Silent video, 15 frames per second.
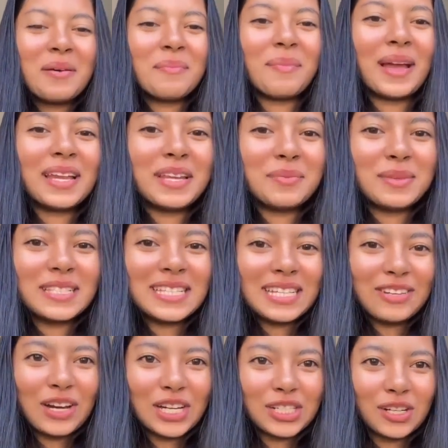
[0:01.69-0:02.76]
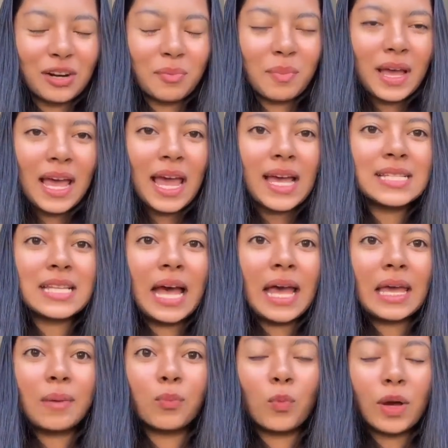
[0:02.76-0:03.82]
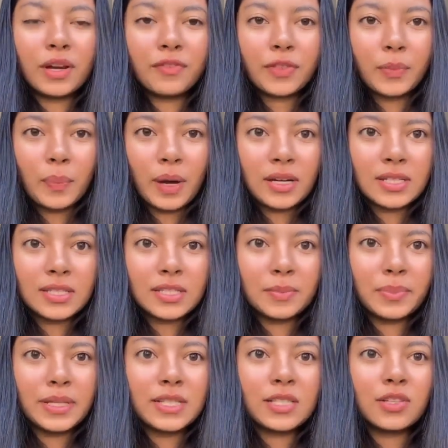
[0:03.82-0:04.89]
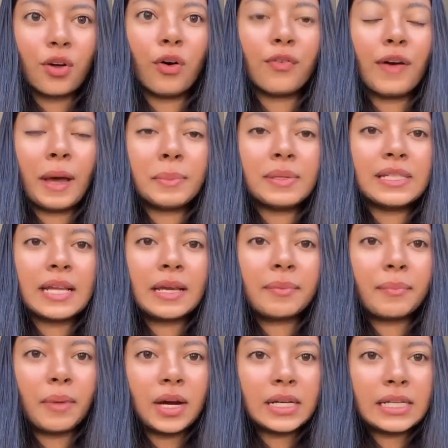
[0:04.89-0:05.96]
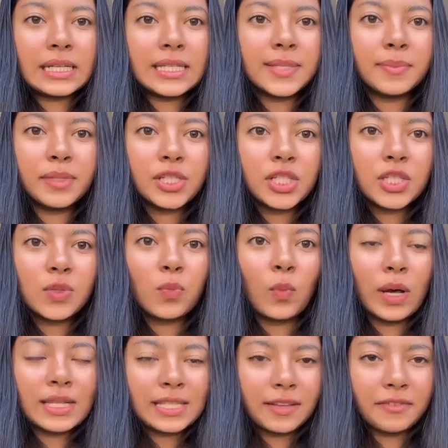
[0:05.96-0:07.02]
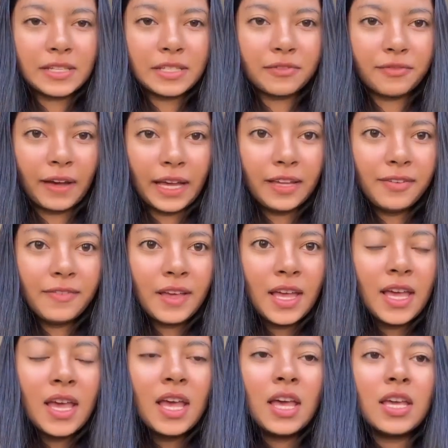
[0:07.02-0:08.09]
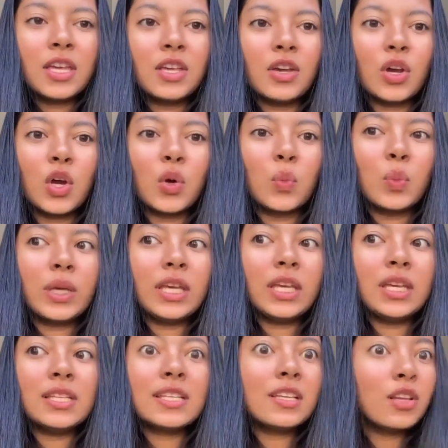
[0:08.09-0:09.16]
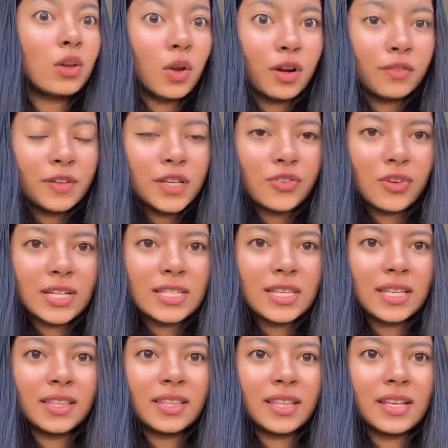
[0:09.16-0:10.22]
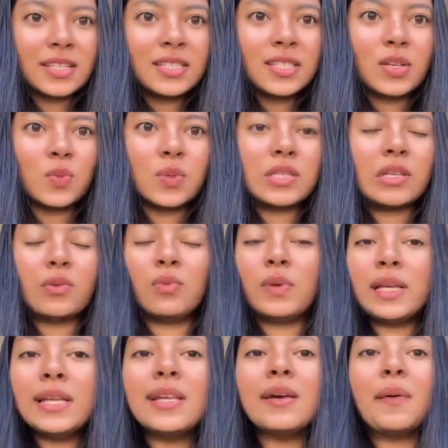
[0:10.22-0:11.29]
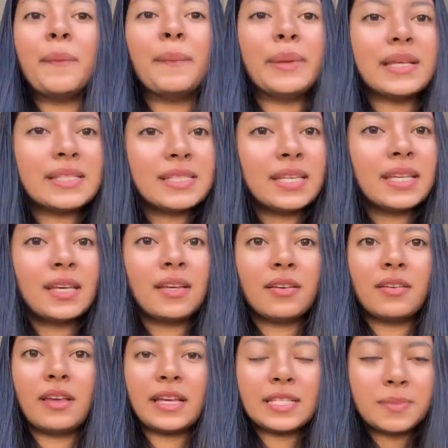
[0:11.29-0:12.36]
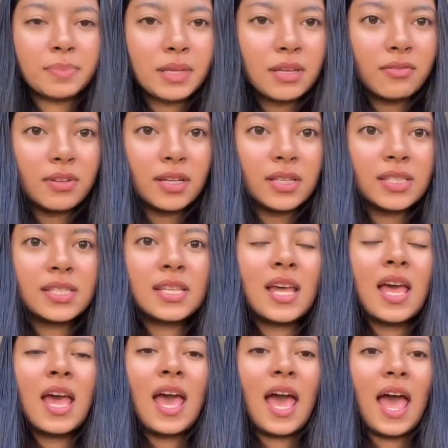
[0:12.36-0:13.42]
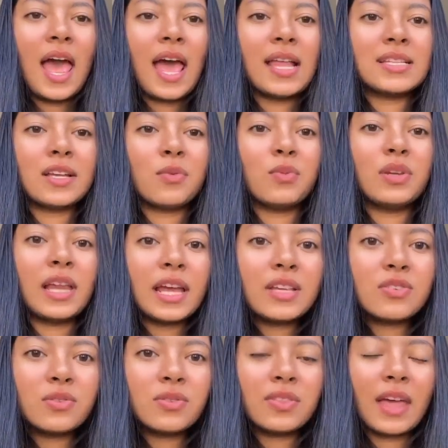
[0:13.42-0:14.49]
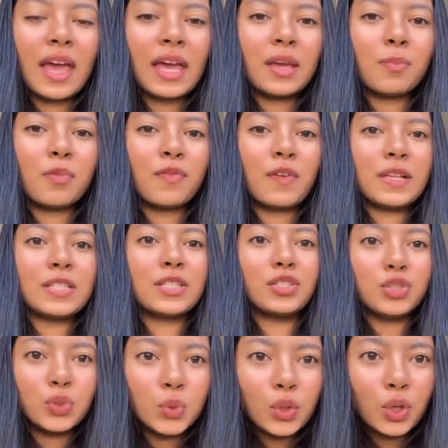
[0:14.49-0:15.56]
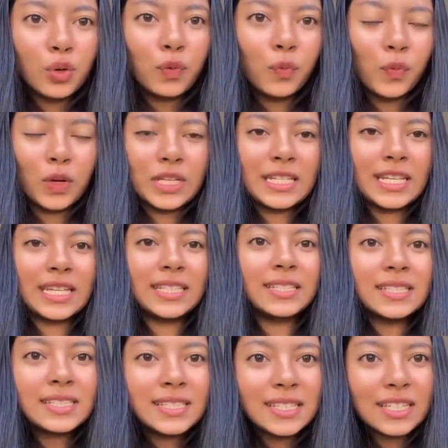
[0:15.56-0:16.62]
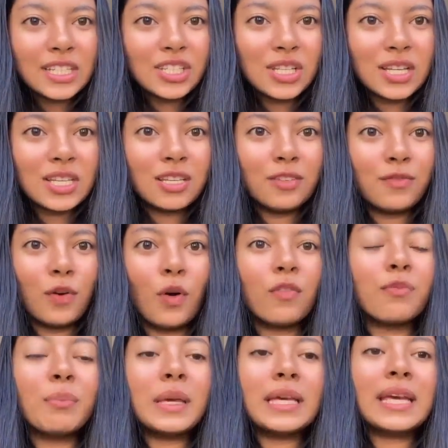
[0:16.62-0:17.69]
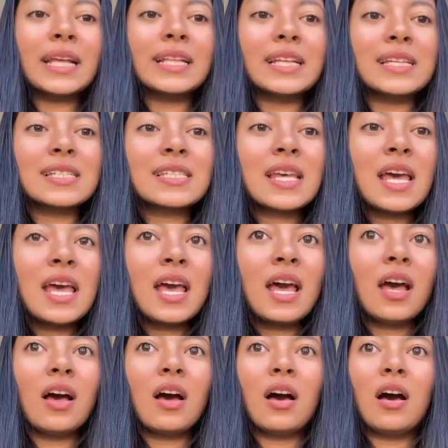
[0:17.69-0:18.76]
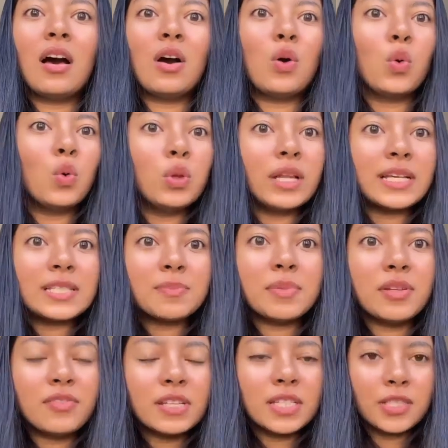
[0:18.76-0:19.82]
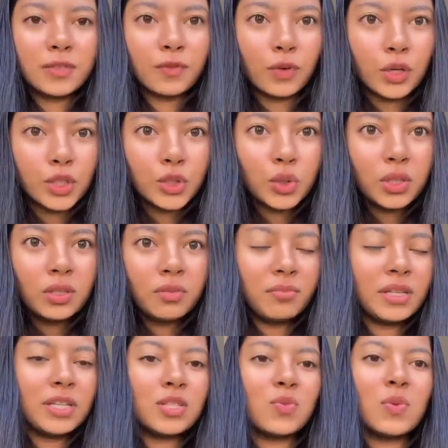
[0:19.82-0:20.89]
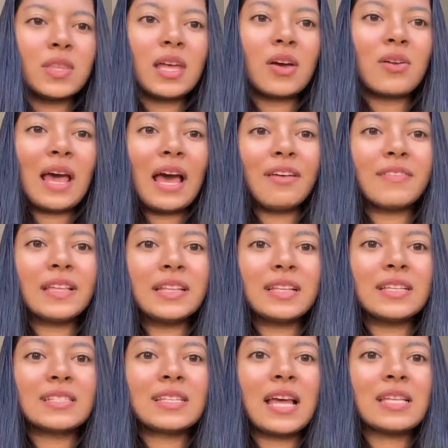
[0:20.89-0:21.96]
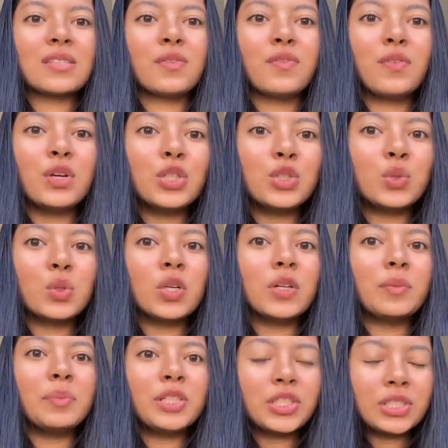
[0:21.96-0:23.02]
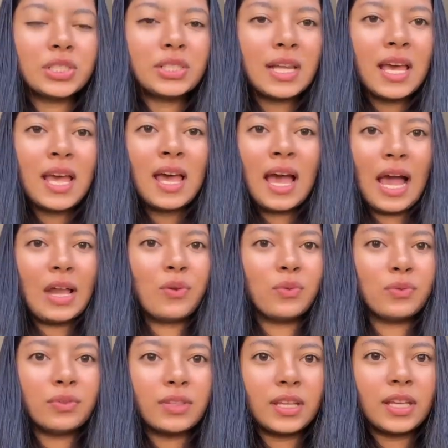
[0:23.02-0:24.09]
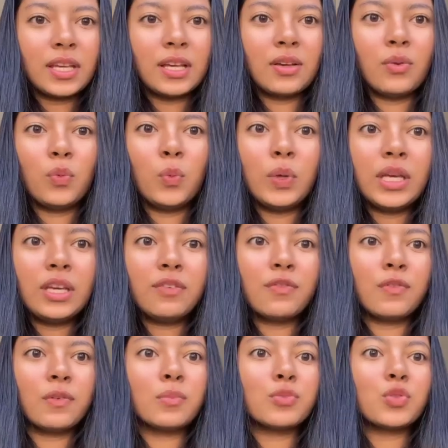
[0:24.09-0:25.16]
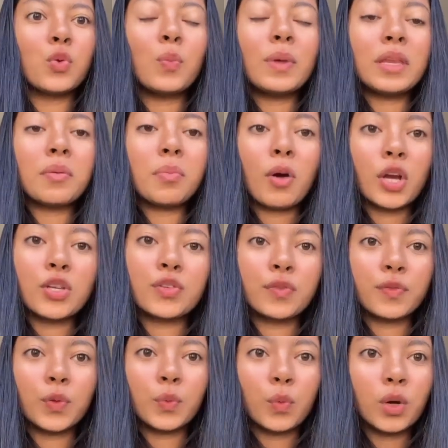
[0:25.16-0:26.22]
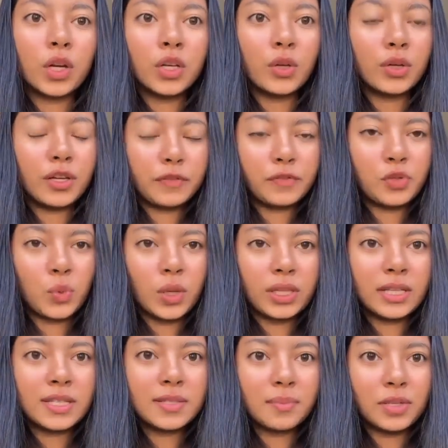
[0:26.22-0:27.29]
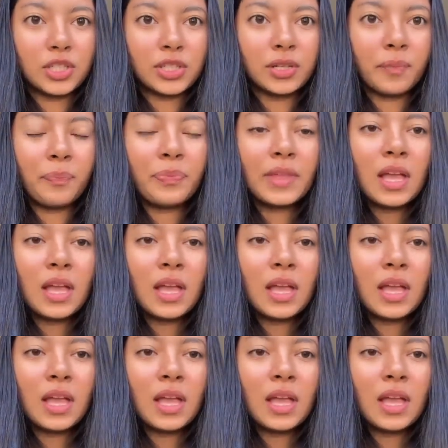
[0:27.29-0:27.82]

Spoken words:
My name is Ira Sharma and I am one of the participants of Habitat Marte's Mission 175. Here we did a lot of interesting things. It was a really amazing experience and I would like to thank Professor Julio for taking this initiative of making this whole experience virtual, because without having this as a virtual mission, I don't think we from so many parts of the world could have joined this mission.